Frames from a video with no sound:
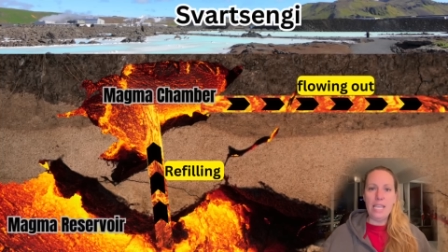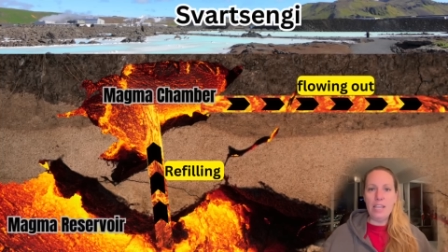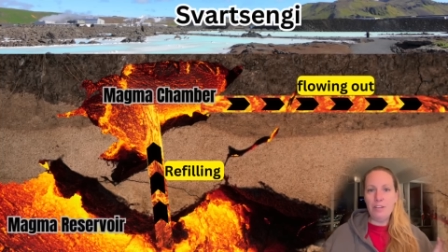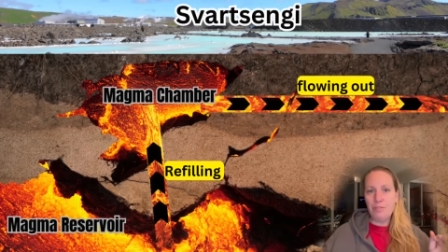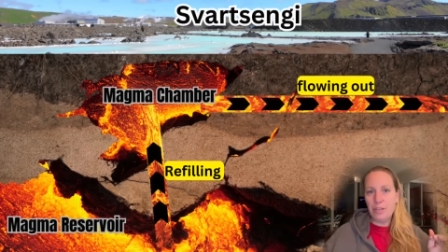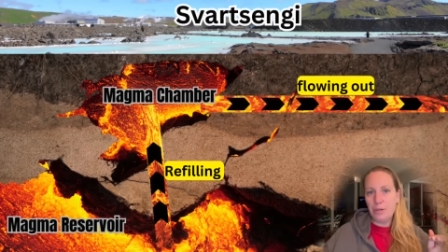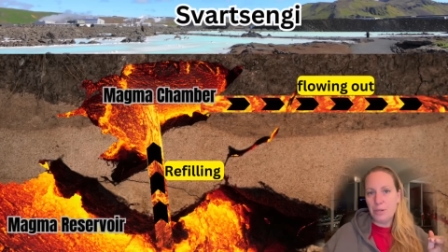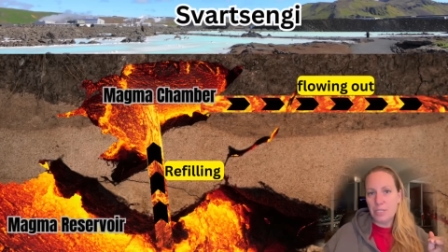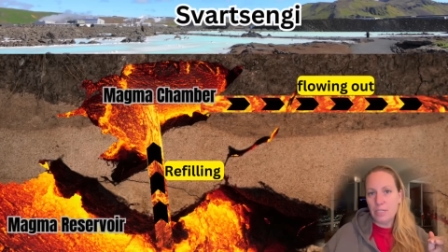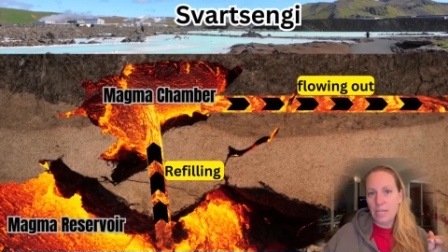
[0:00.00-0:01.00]
if
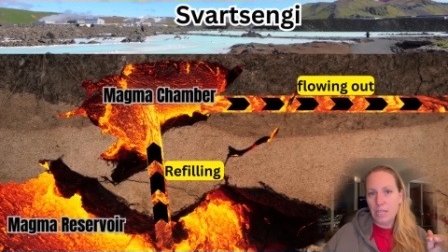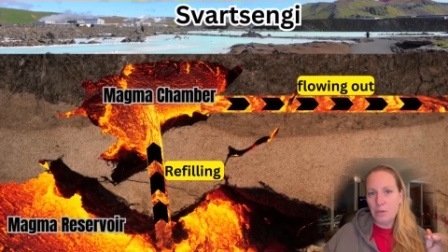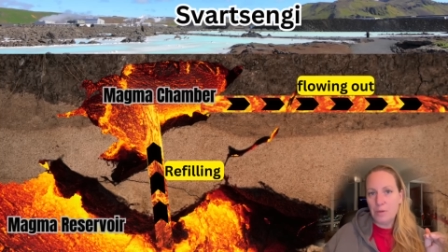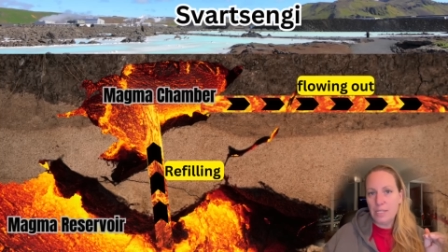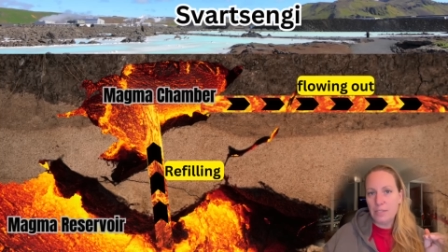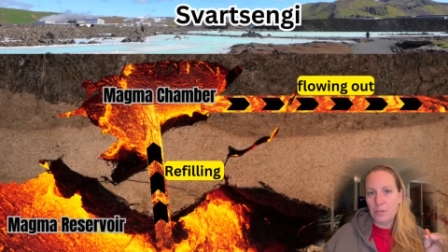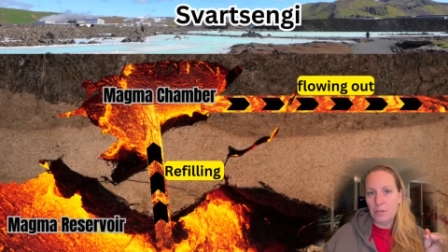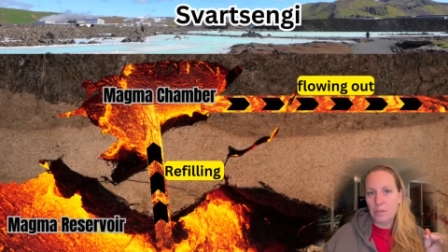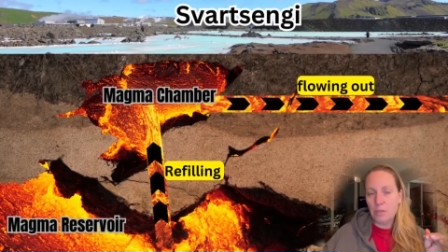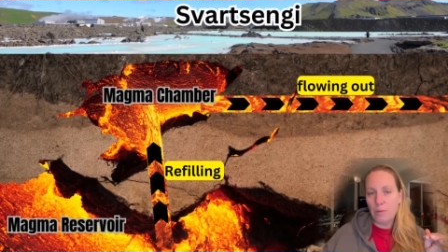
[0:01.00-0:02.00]
there's an increase in
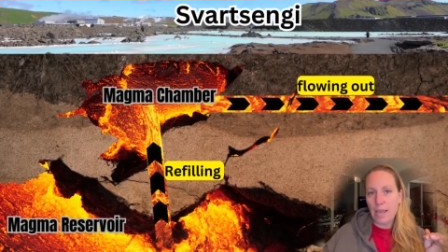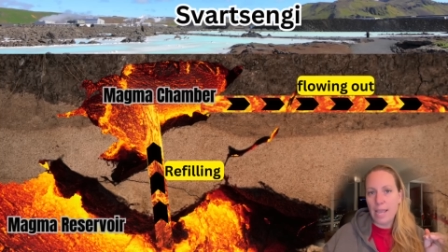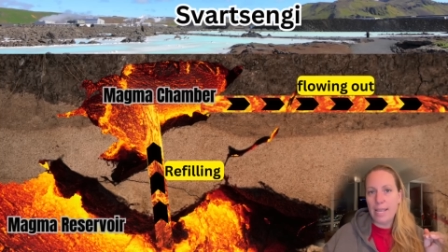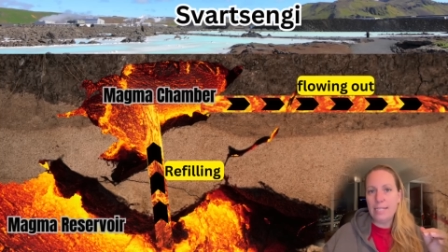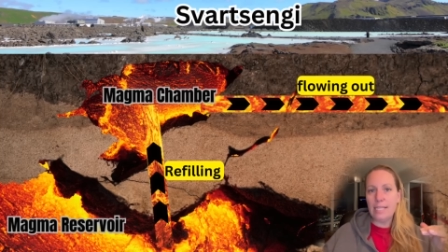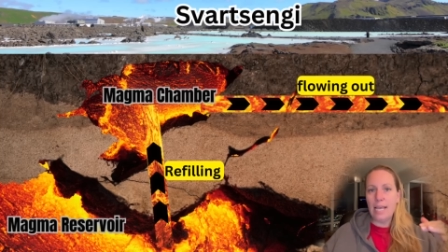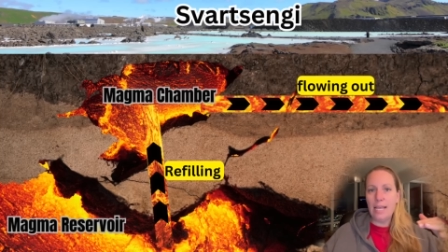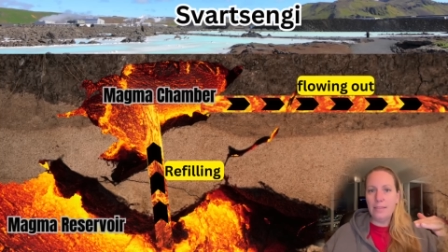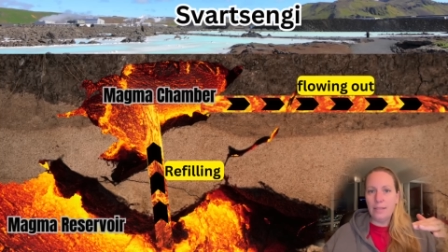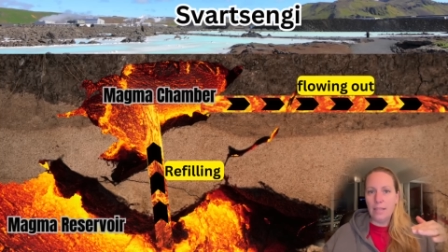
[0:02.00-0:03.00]
earthquakes
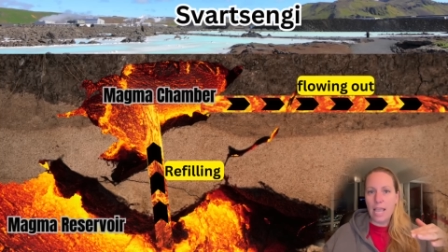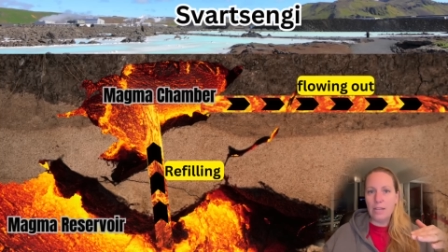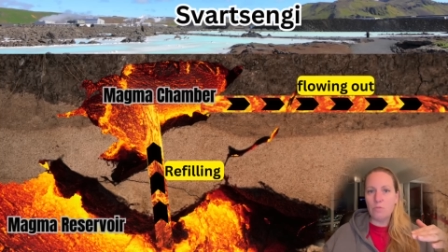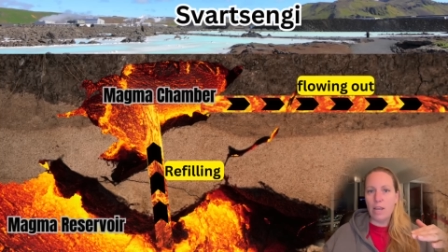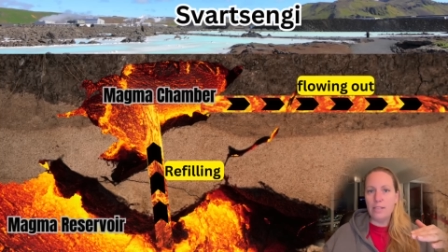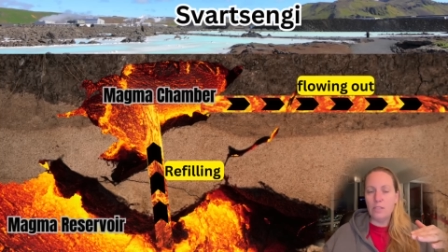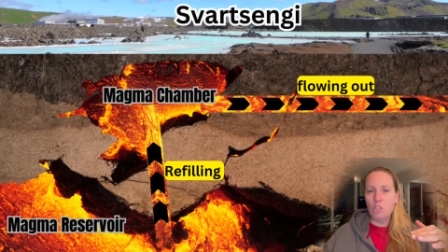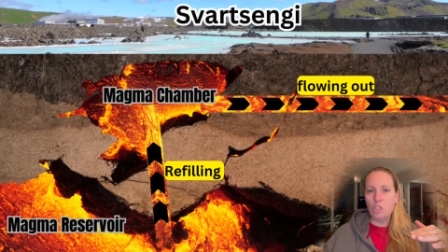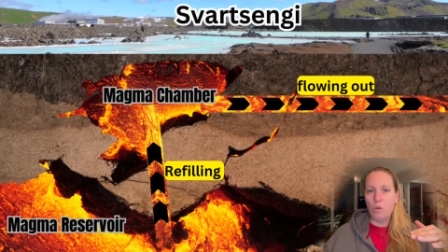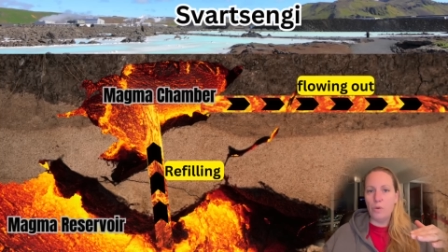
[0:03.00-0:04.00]
and the land rise
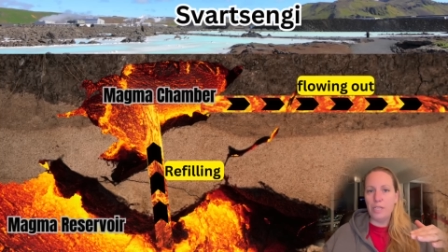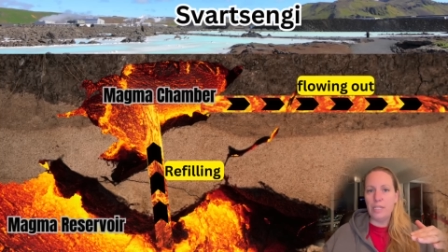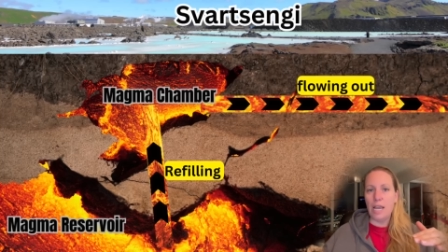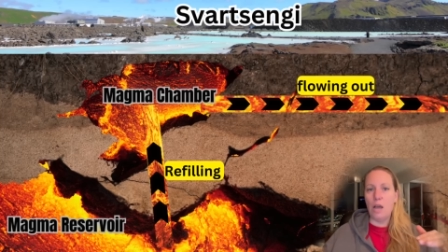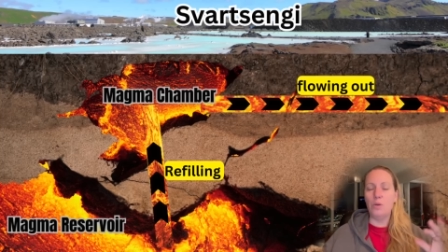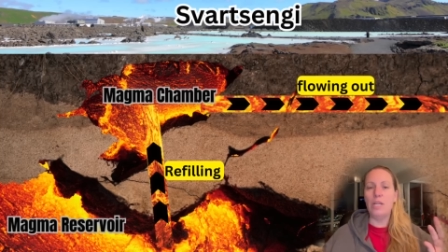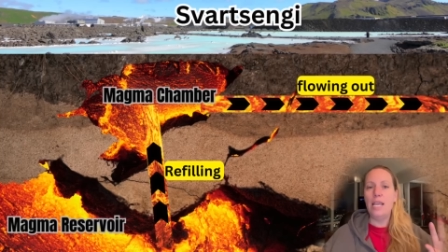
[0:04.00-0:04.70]
is slowing down,